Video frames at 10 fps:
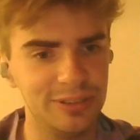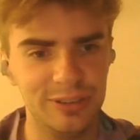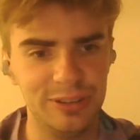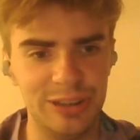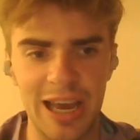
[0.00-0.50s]

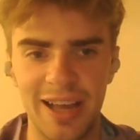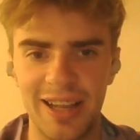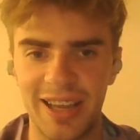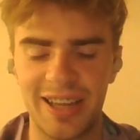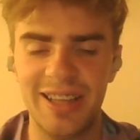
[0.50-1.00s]
yeah,
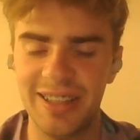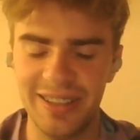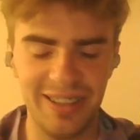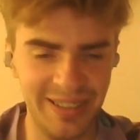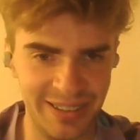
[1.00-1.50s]
like
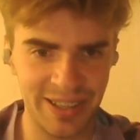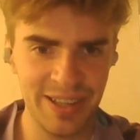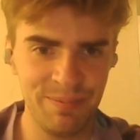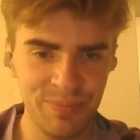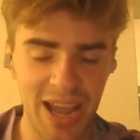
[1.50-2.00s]

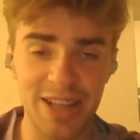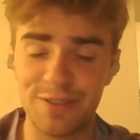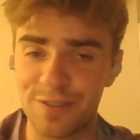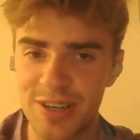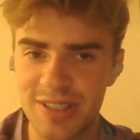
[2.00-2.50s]
at
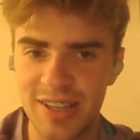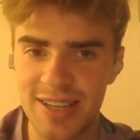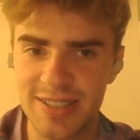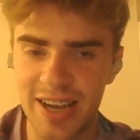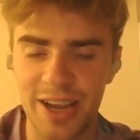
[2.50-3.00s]
first
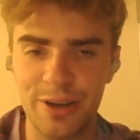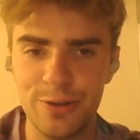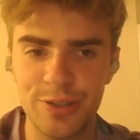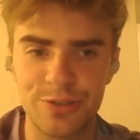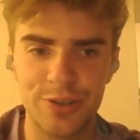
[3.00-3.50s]
glance, I
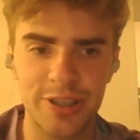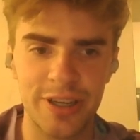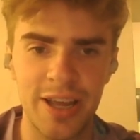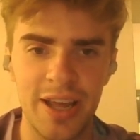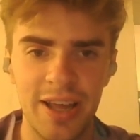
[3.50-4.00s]
couldn't
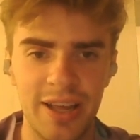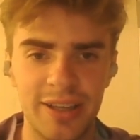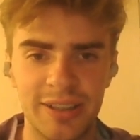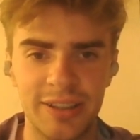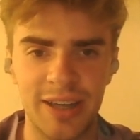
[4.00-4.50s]
really
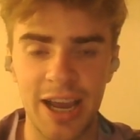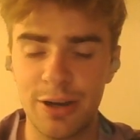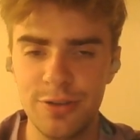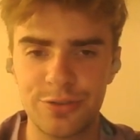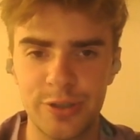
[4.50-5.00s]

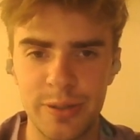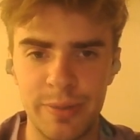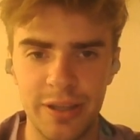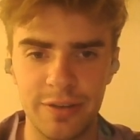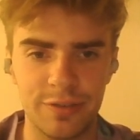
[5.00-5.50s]

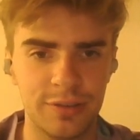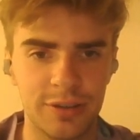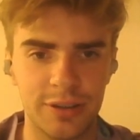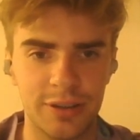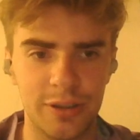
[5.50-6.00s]
believe
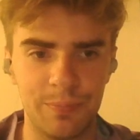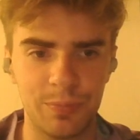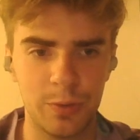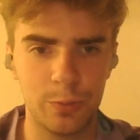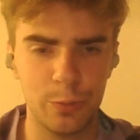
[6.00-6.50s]

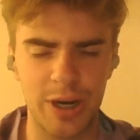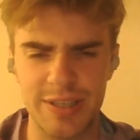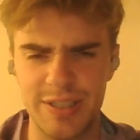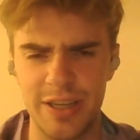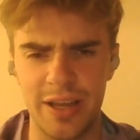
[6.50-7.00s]
what I
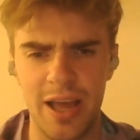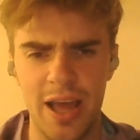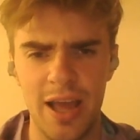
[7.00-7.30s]
see,